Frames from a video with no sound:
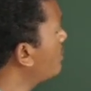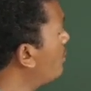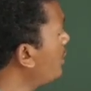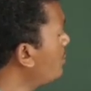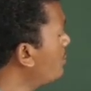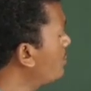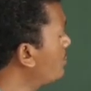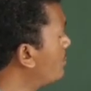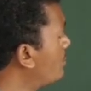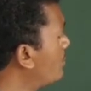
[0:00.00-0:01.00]
going
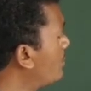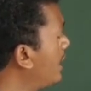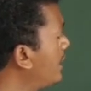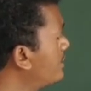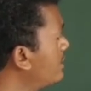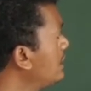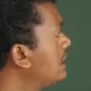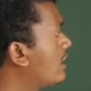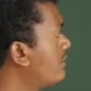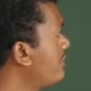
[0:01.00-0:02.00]
to electronic
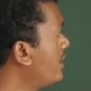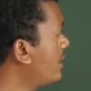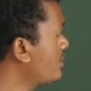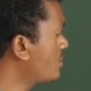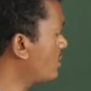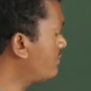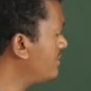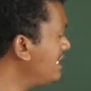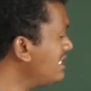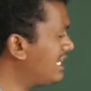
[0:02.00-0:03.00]
configuration
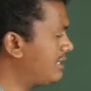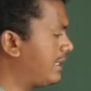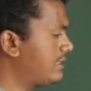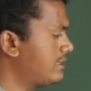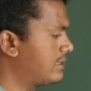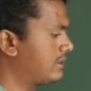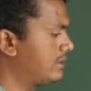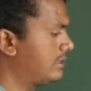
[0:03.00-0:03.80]
of these elements,